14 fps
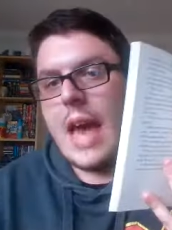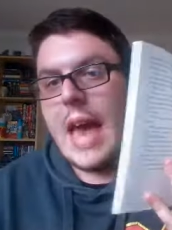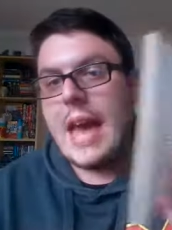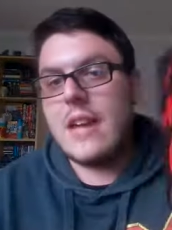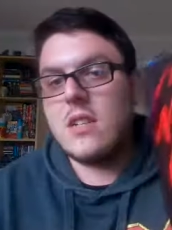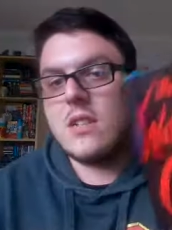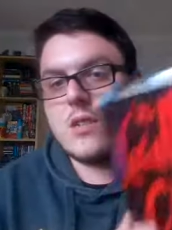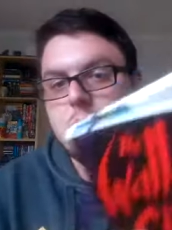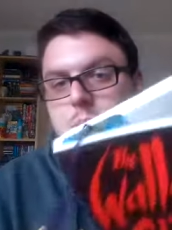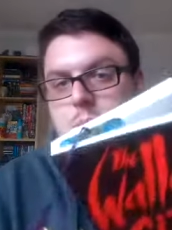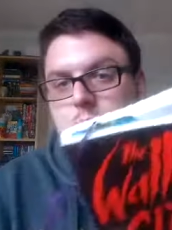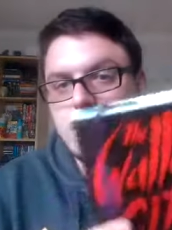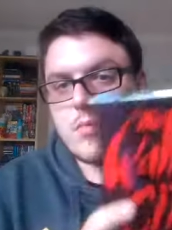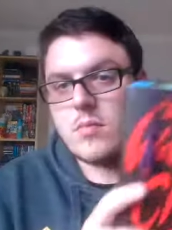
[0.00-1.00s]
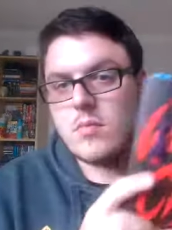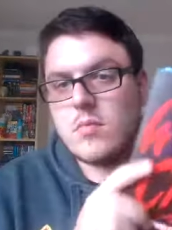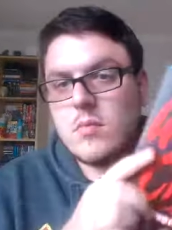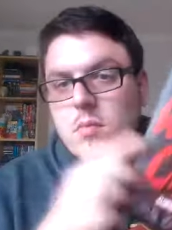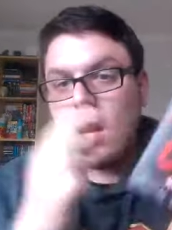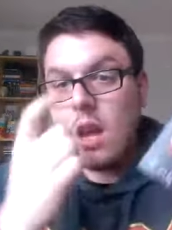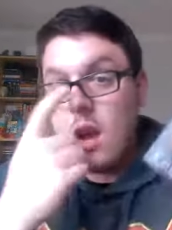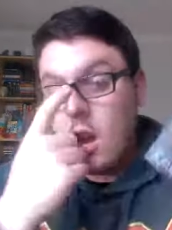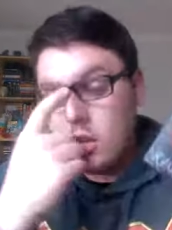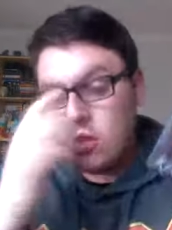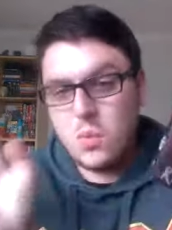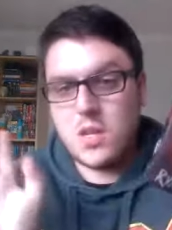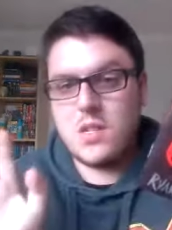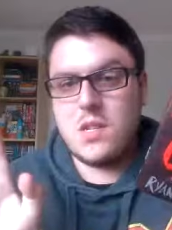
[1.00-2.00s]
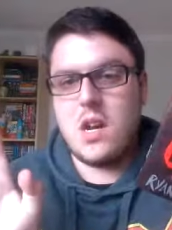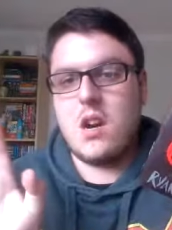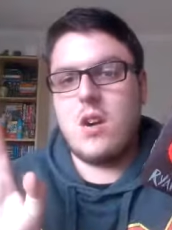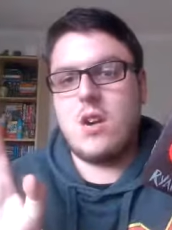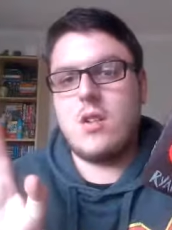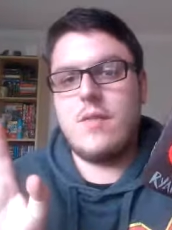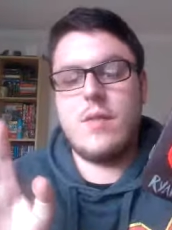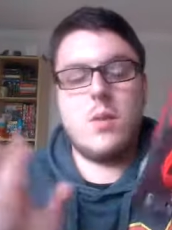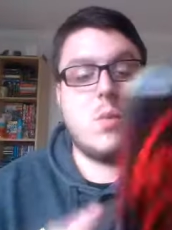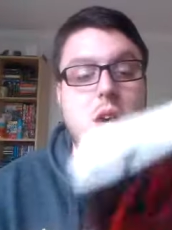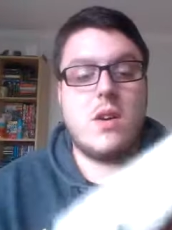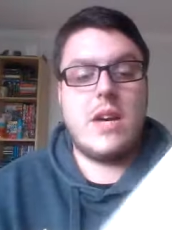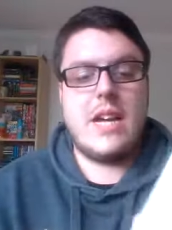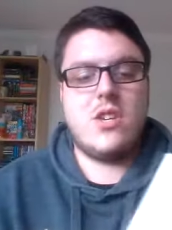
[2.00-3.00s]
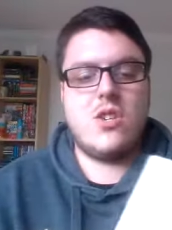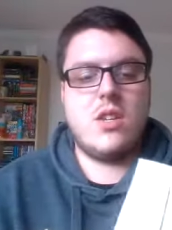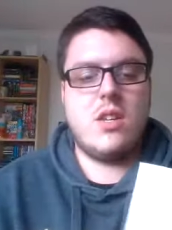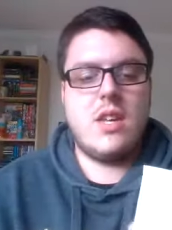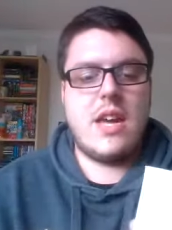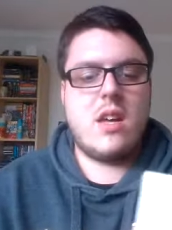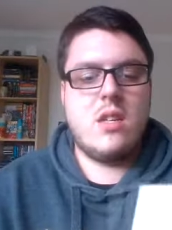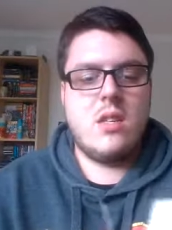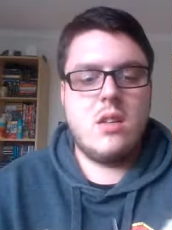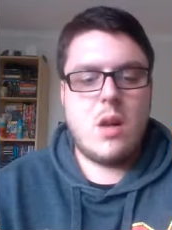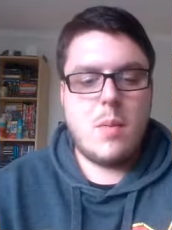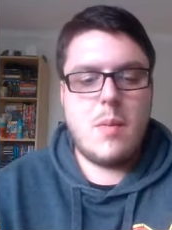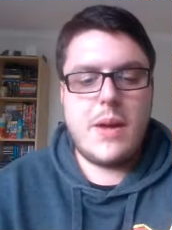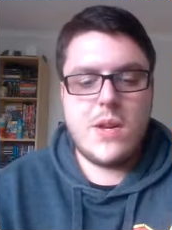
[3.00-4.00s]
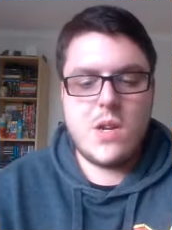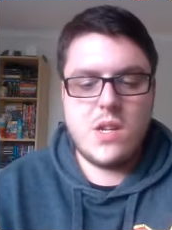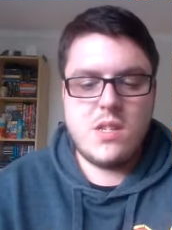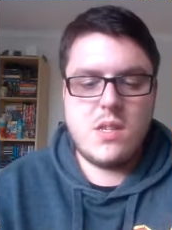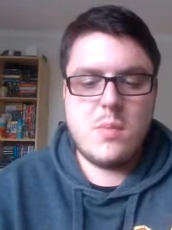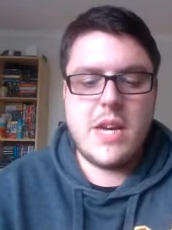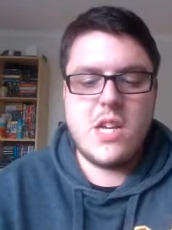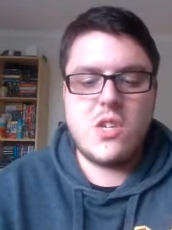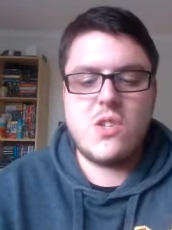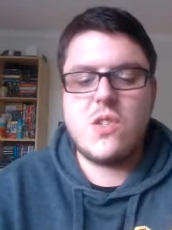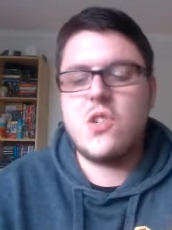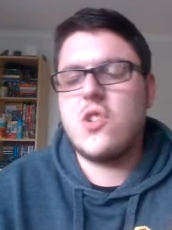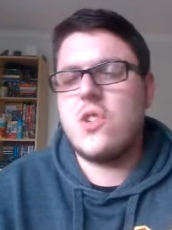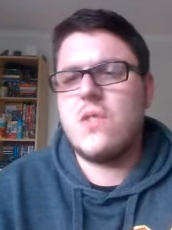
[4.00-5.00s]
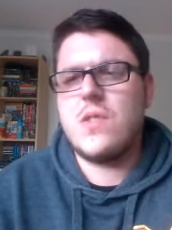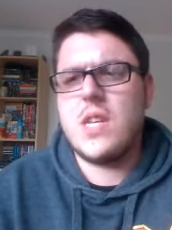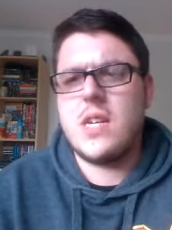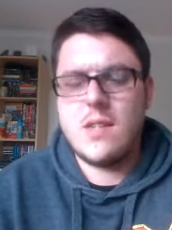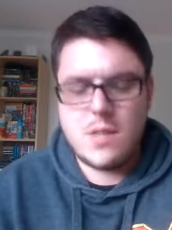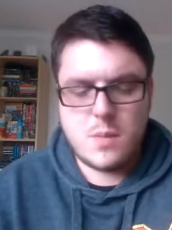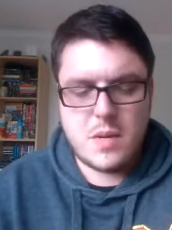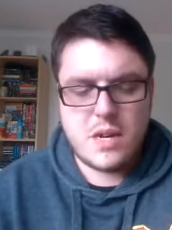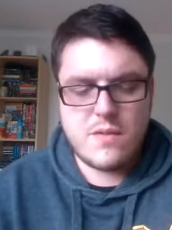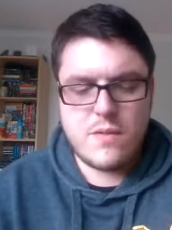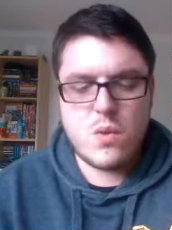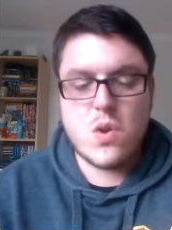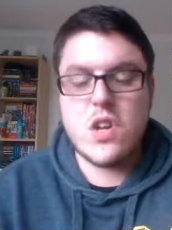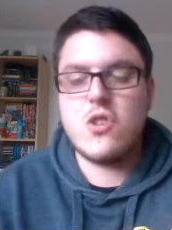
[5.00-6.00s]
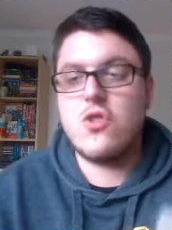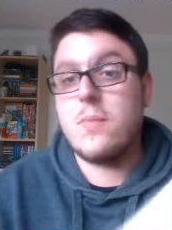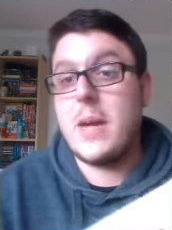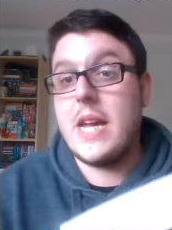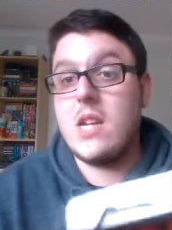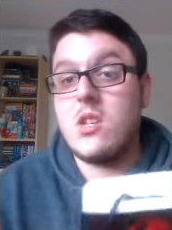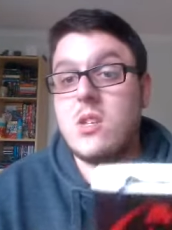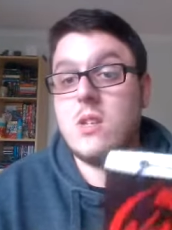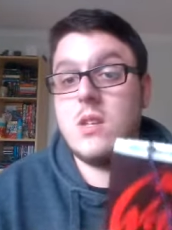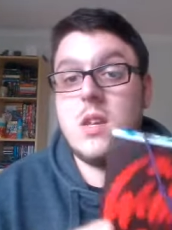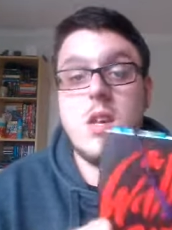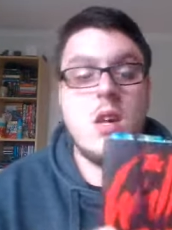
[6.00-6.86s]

And I just want to start off, well, actually, yeah, I'm about 90 pages. I should have said it's about 400 pages.